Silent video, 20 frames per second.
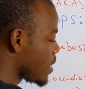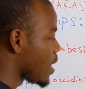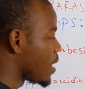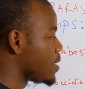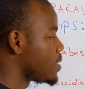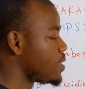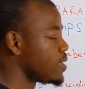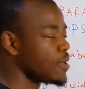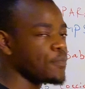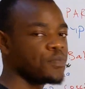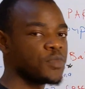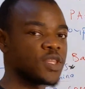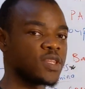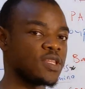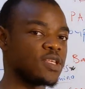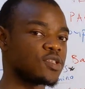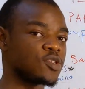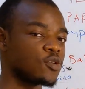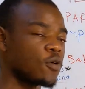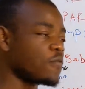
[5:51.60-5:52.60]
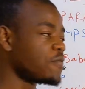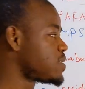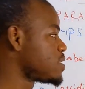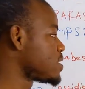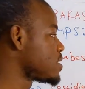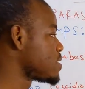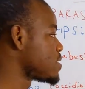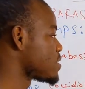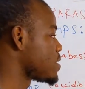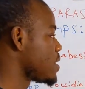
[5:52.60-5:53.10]
and the soft
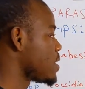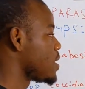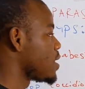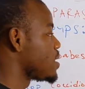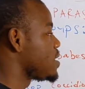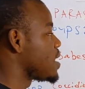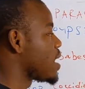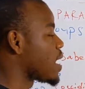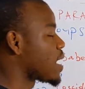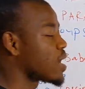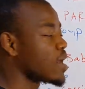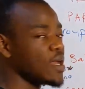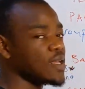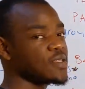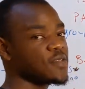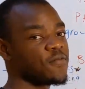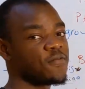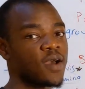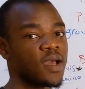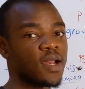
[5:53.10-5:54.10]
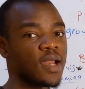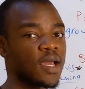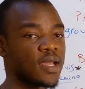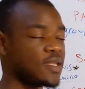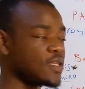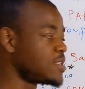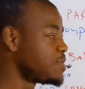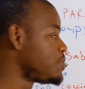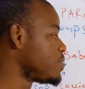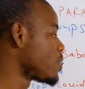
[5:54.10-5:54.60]
ticks. They are classified
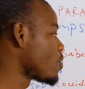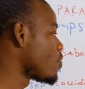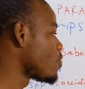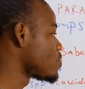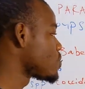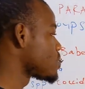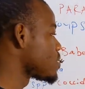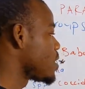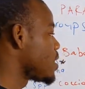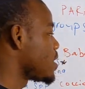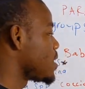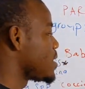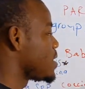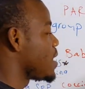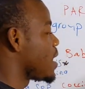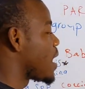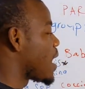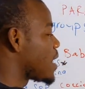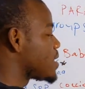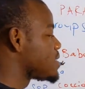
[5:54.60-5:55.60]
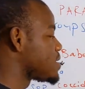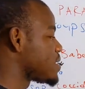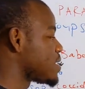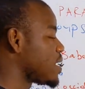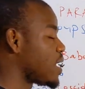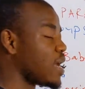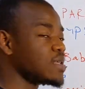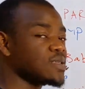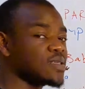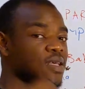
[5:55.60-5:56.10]
like this because the hard
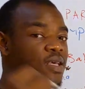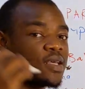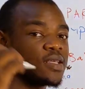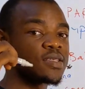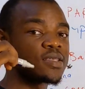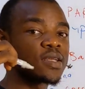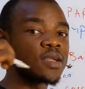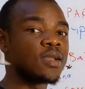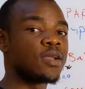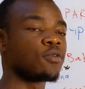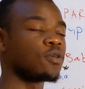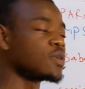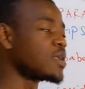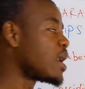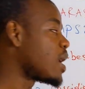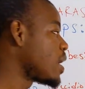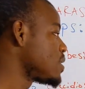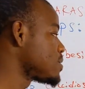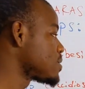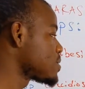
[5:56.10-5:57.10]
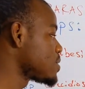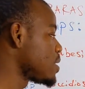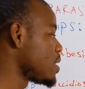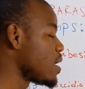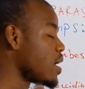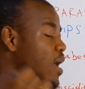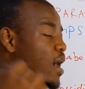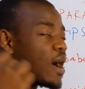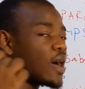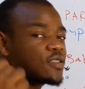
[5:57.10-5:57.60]
tick has a sclerotized
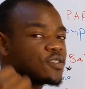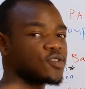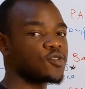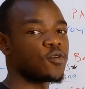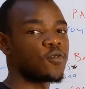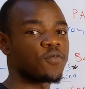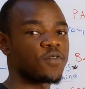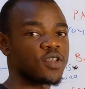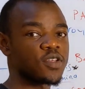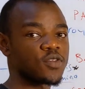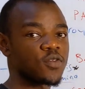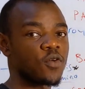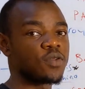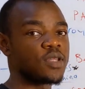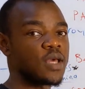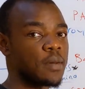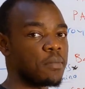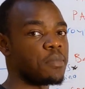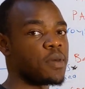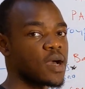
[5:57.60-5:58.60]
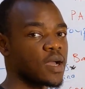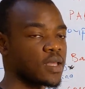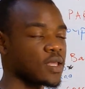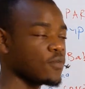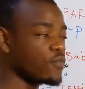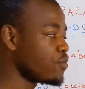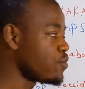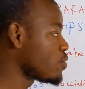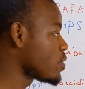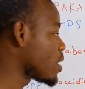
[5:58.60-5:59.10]
hard surface on their back.
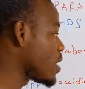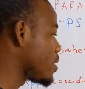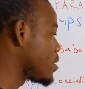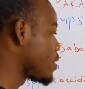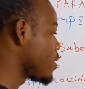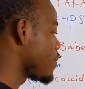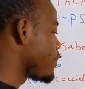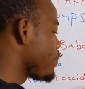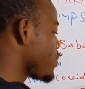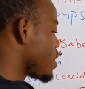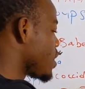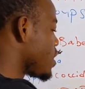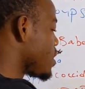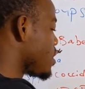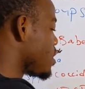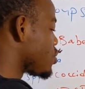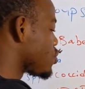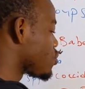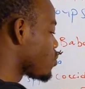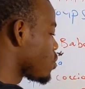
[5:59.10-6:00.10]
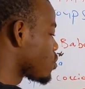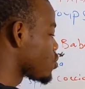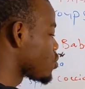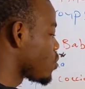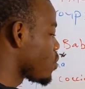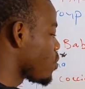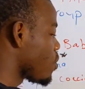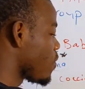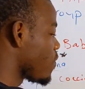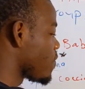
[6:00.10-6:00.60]
If you look at the
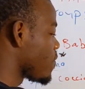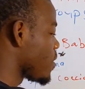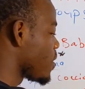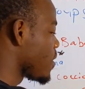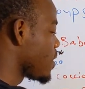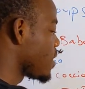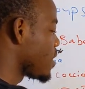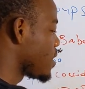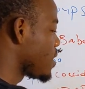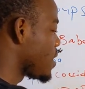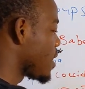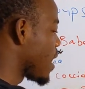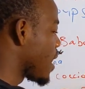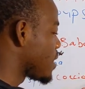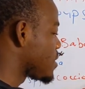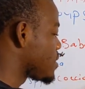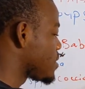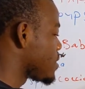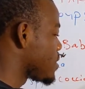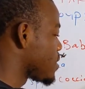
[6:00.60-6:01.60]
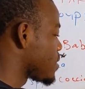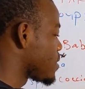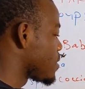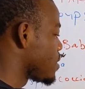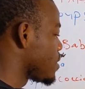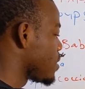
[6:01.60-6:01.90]
structure of the hard tick,